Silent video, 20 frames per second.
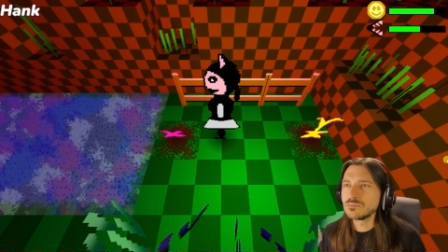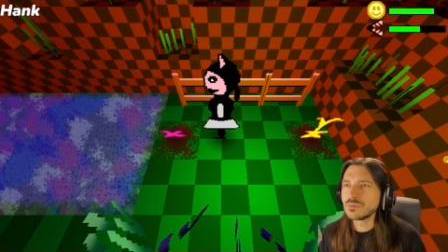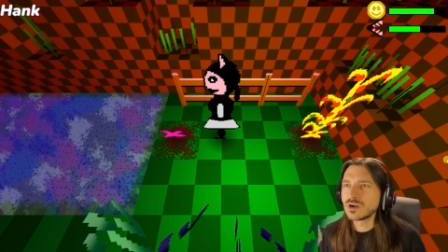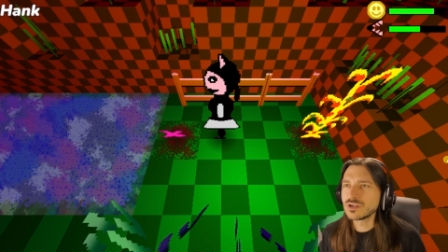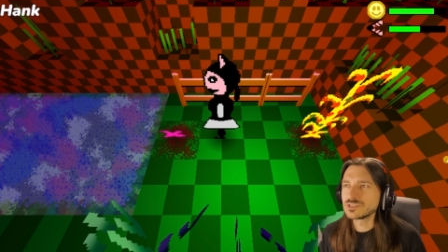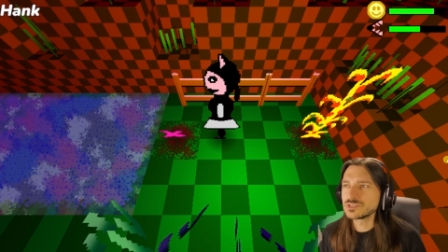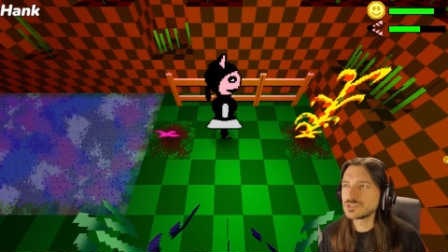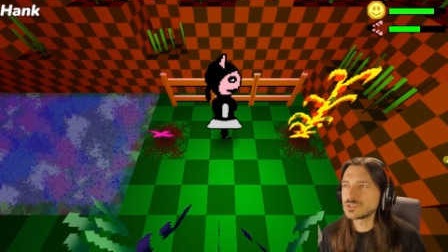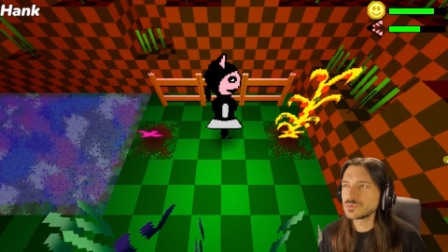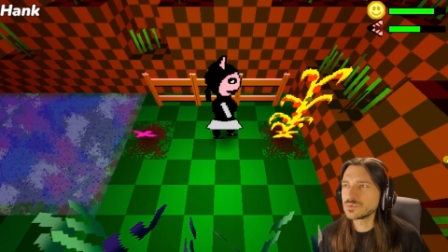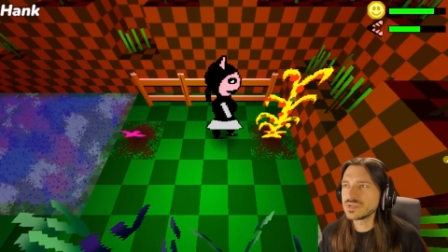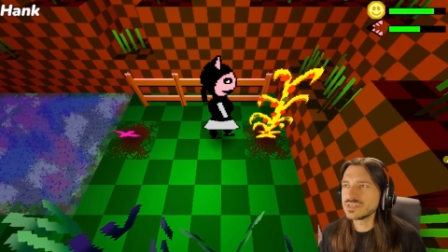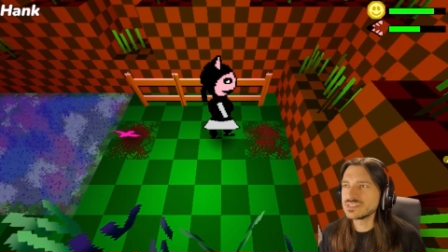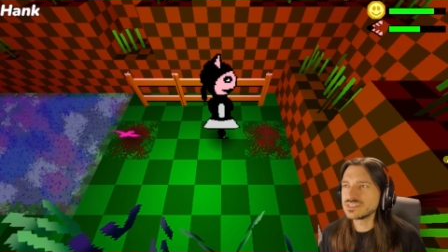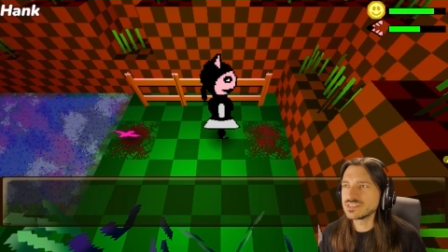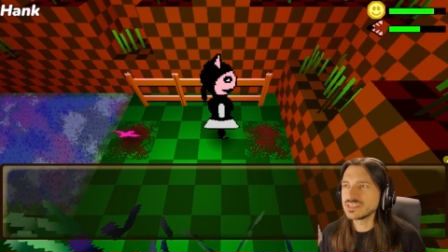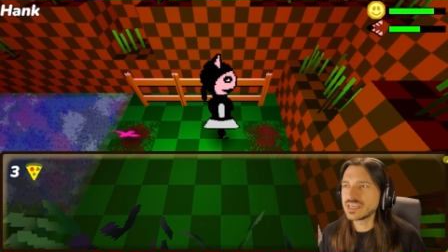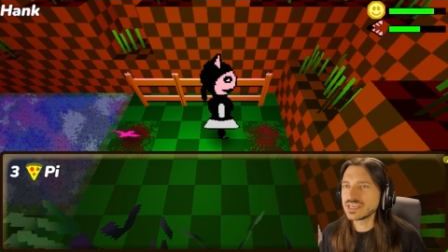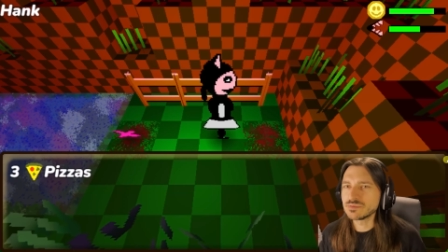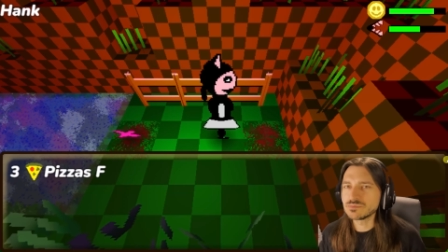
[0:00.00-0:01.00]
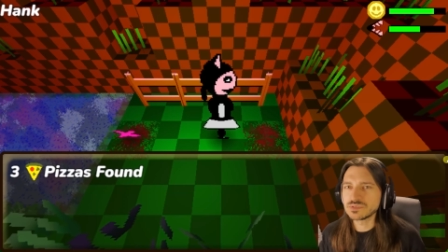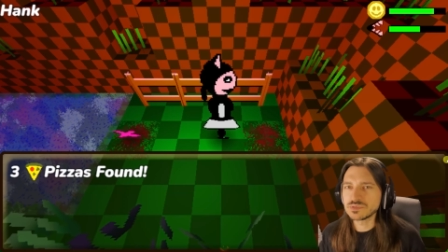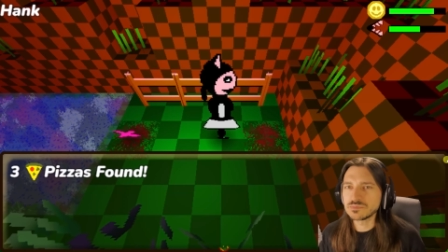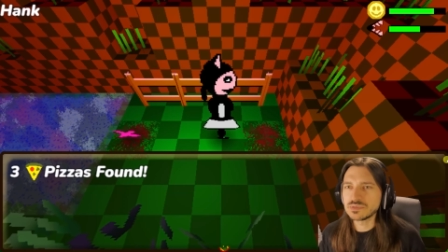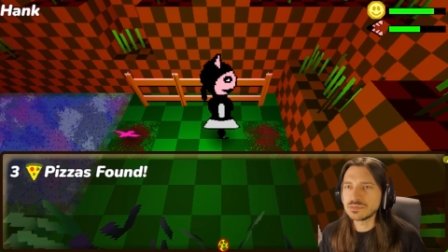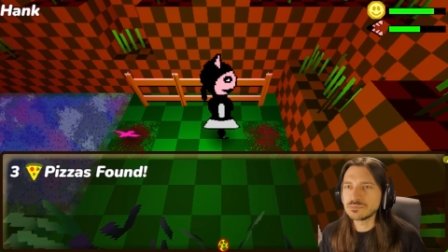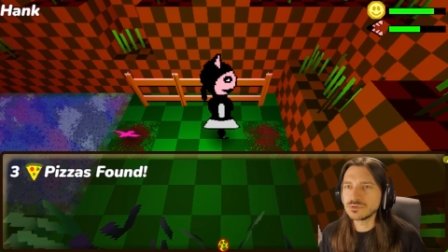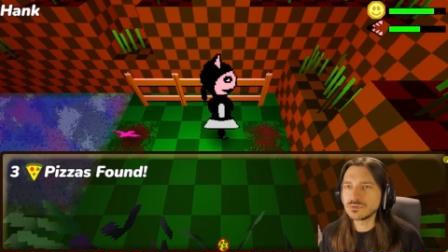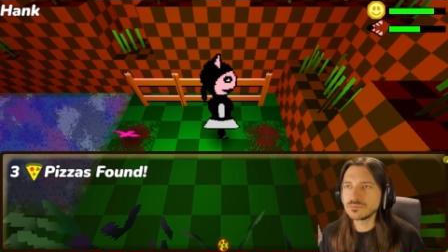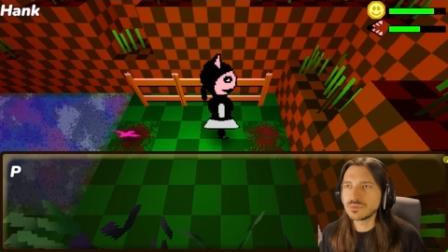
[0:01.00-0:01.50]
monster raising games that
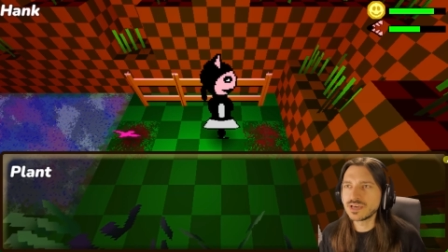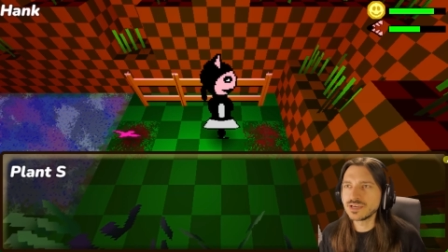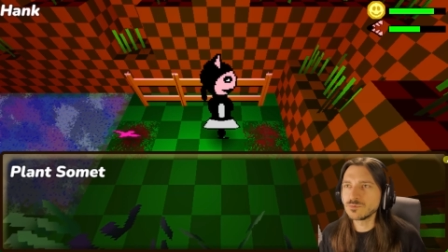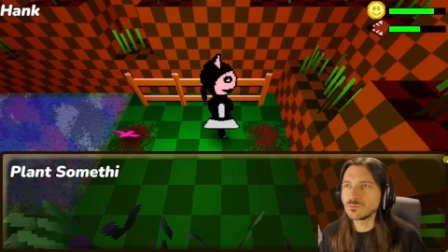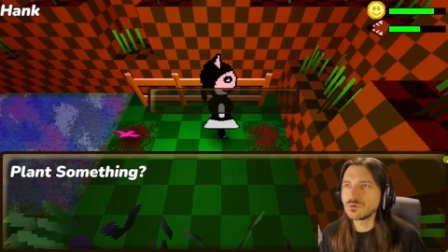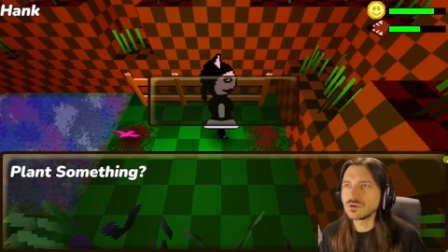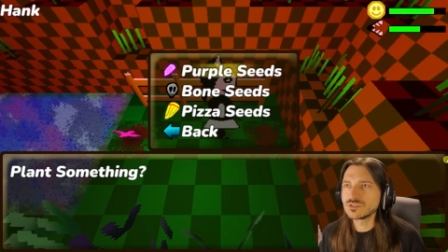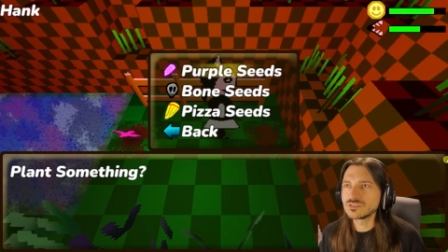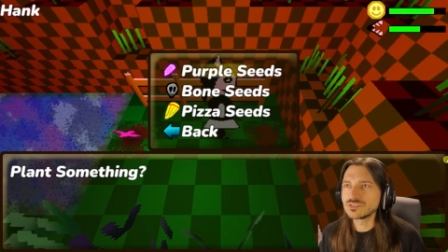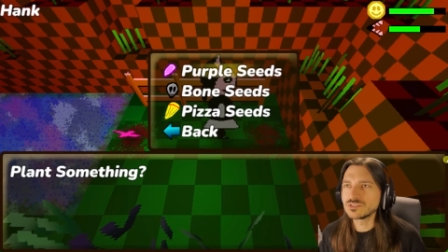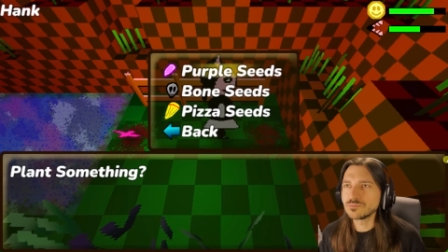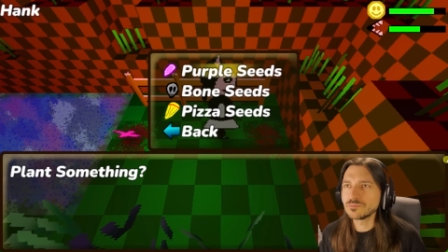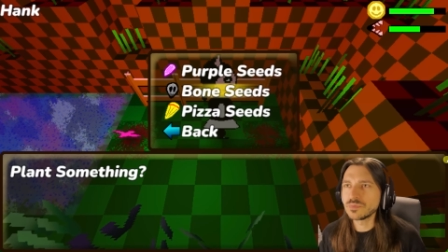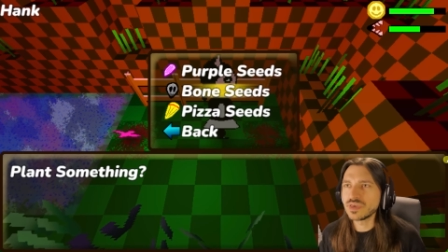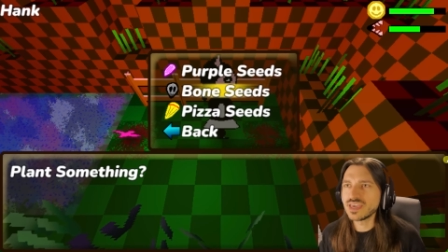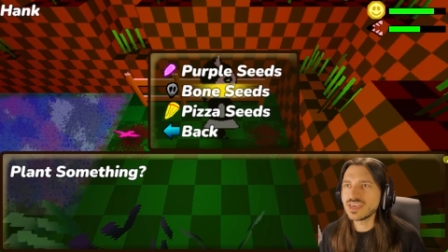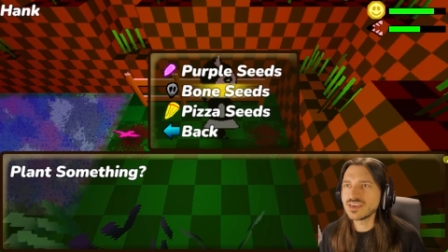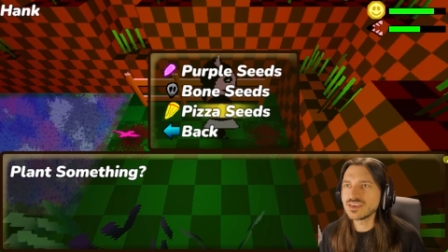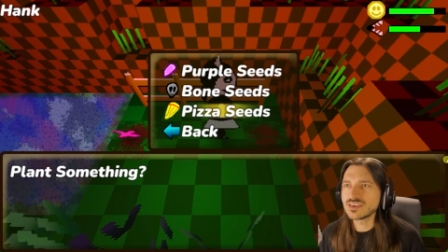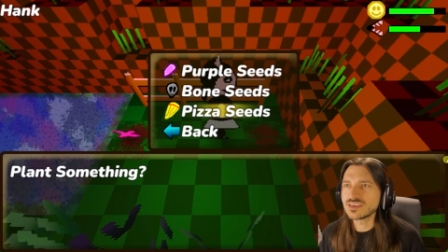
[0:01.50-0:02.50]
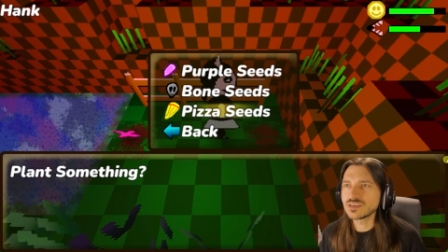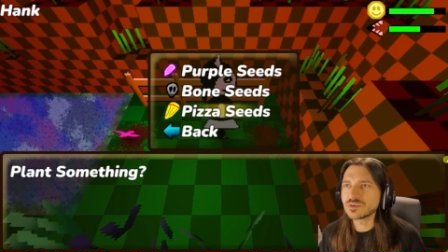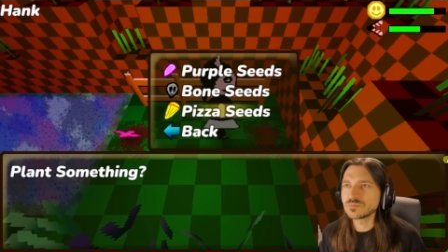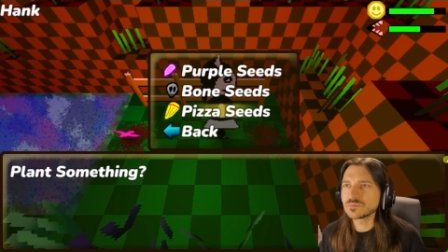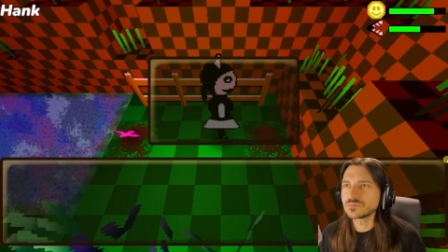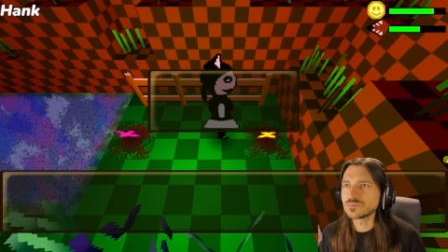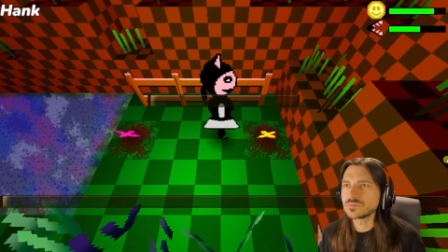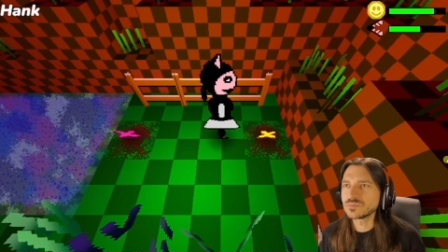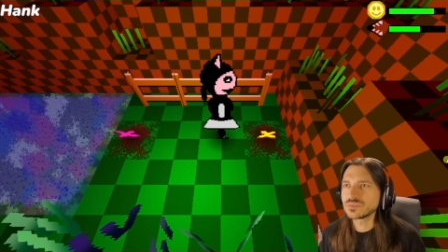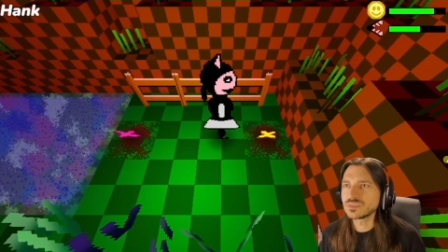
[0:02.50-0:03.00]
people might want to make.
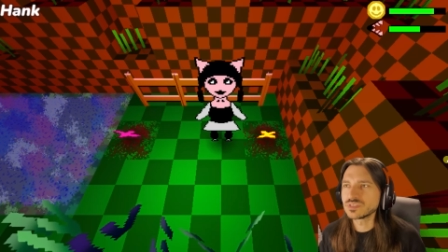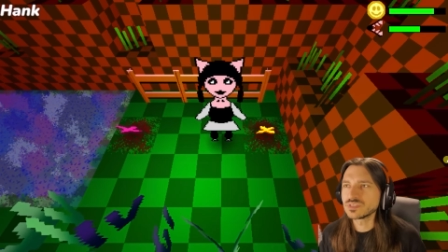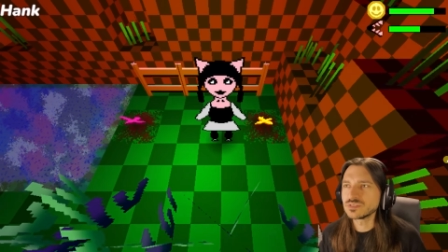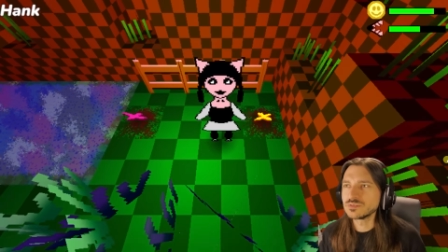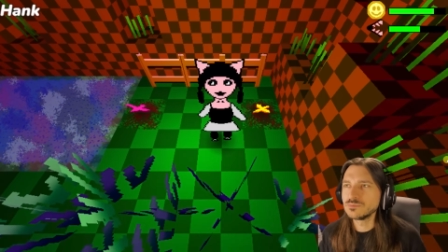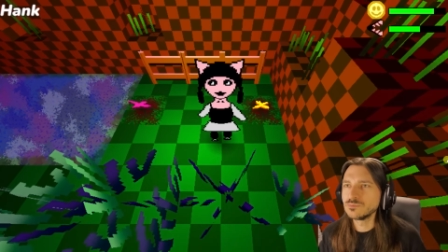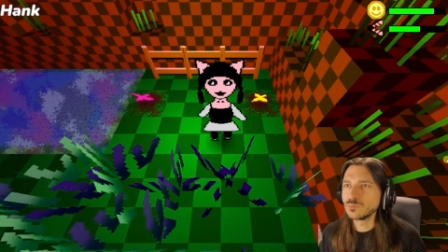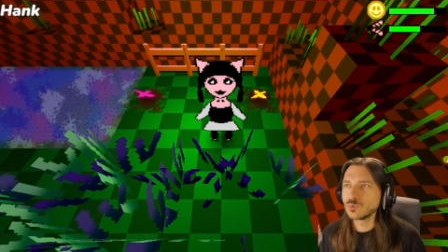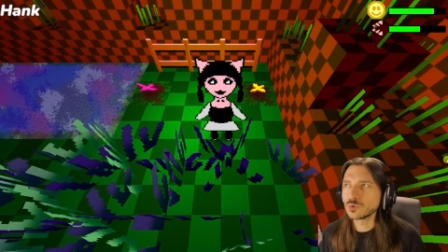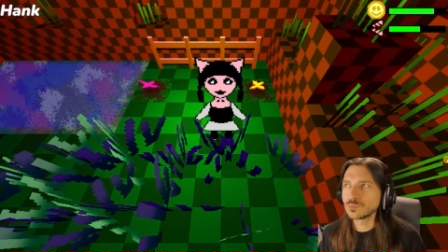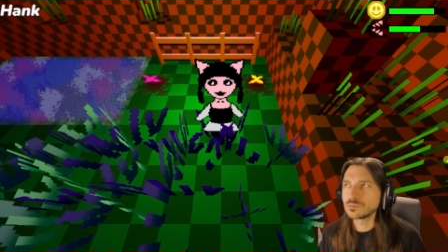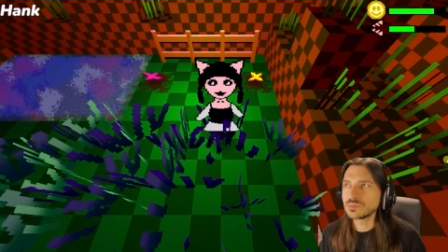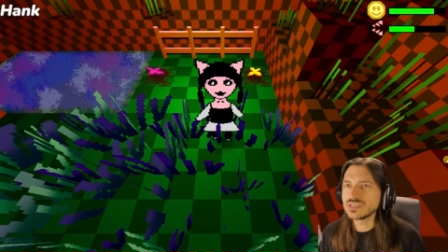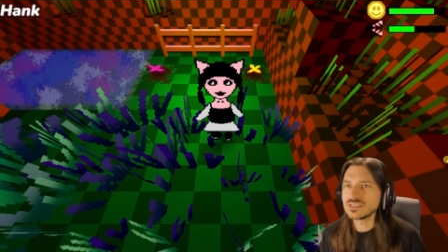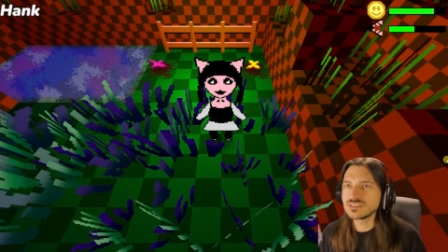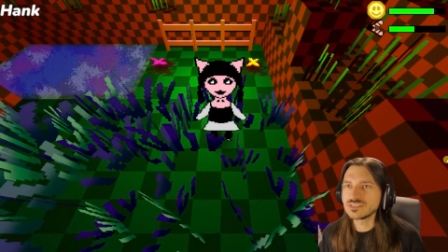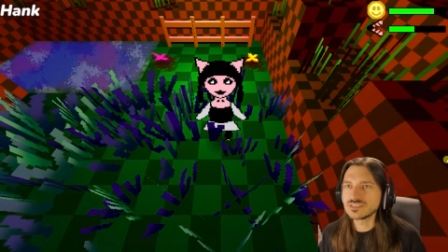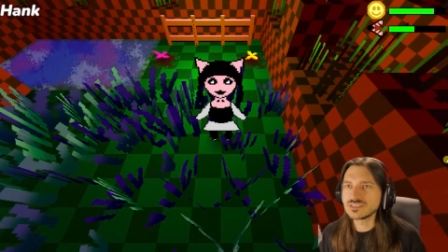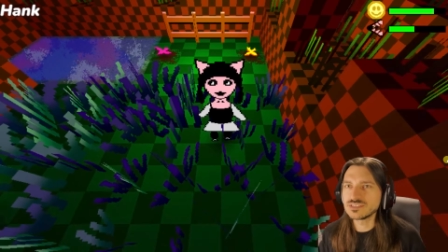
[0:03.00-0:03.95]
More pizza